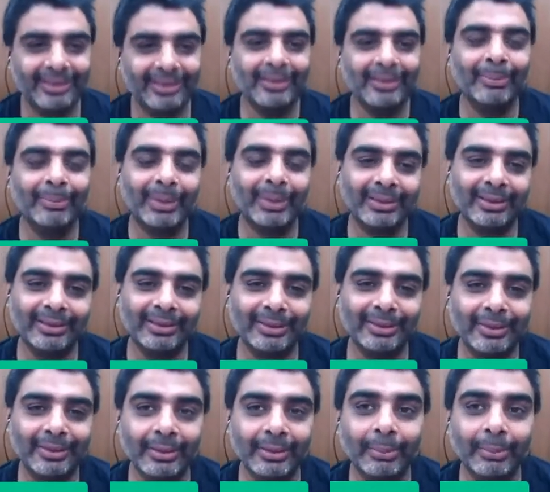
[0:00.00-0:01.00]
But
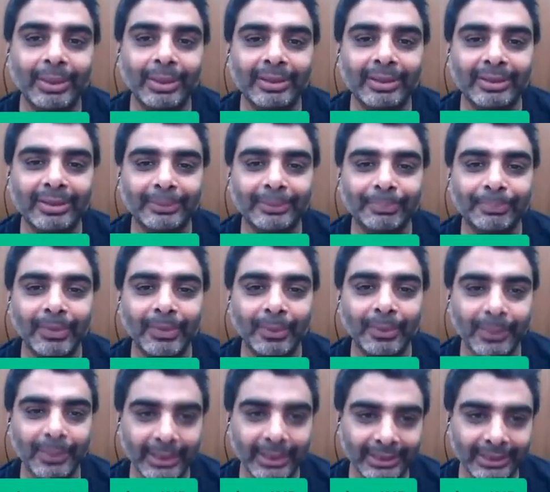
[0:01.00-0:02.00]
the
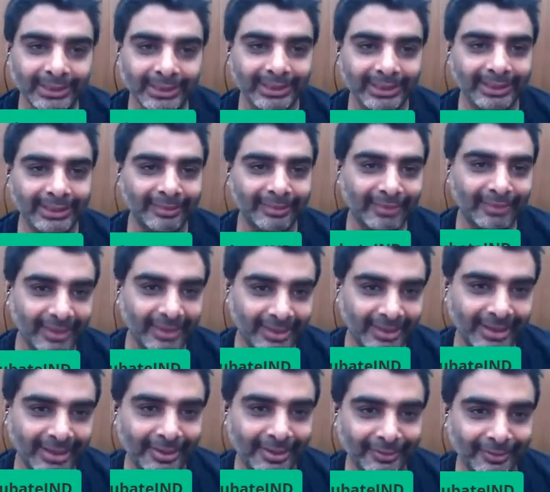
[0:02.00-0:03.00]
only thing that we are
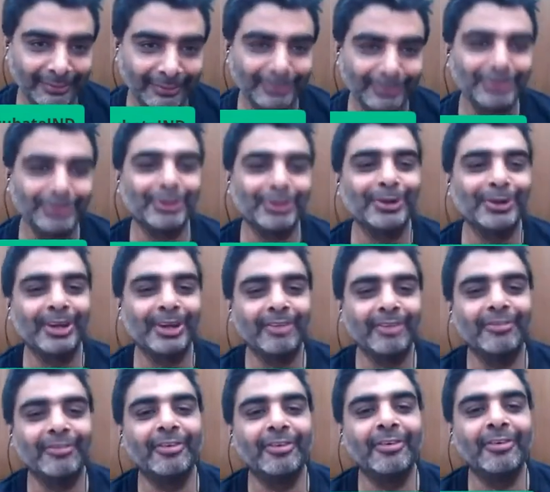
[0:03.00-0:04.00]
kind of
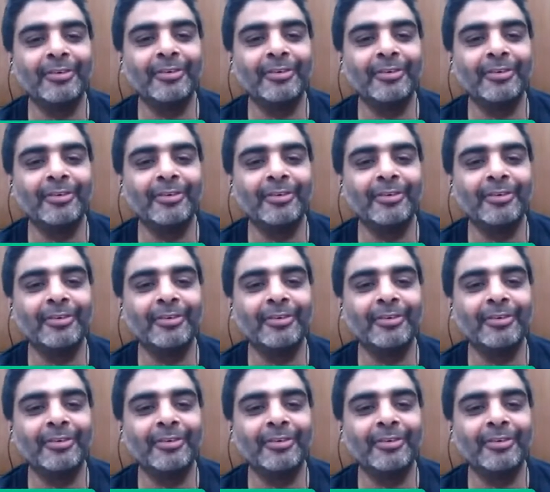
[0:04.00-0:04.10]
grateful